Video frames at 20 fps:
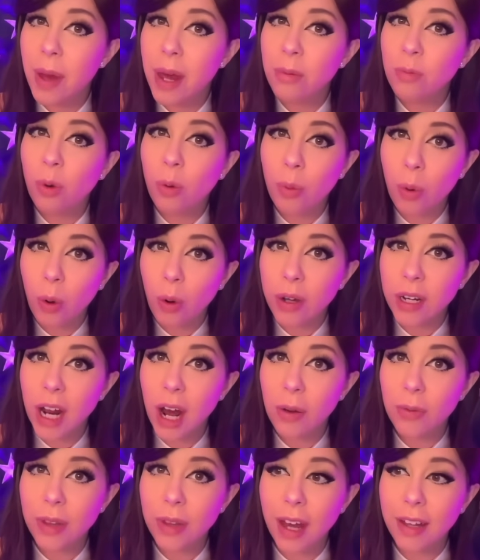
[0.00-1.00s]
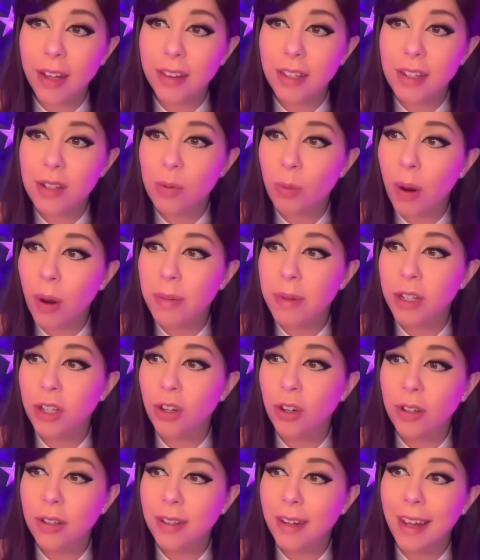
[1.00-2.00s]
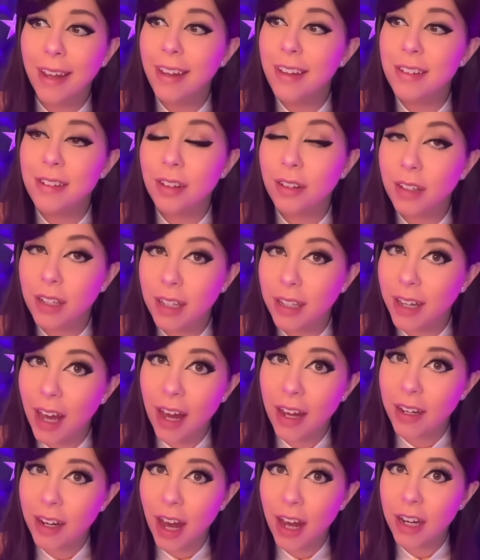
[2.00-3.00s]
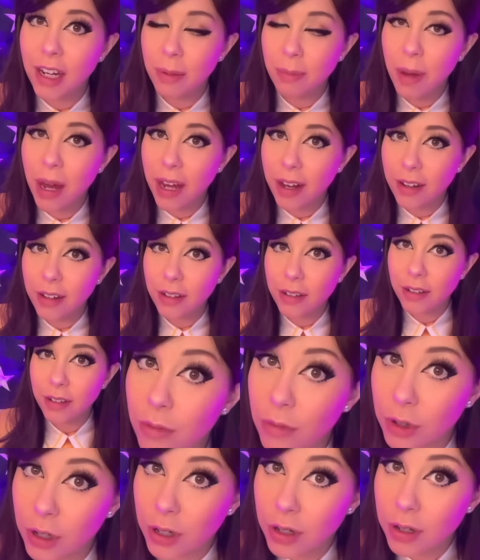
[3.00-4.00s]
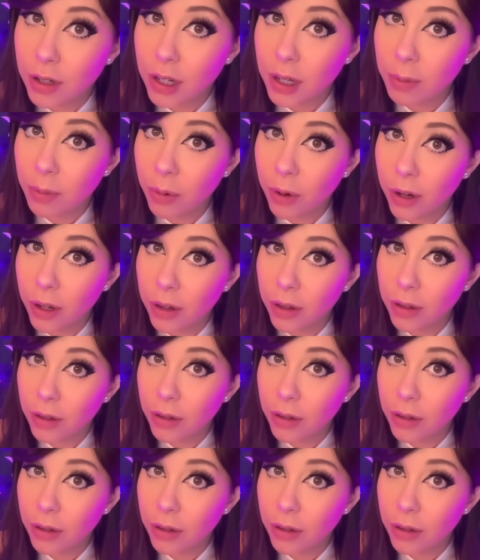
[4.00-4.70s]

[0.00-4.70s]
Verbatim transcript: men will point out that these women could easily get any man to sleep with.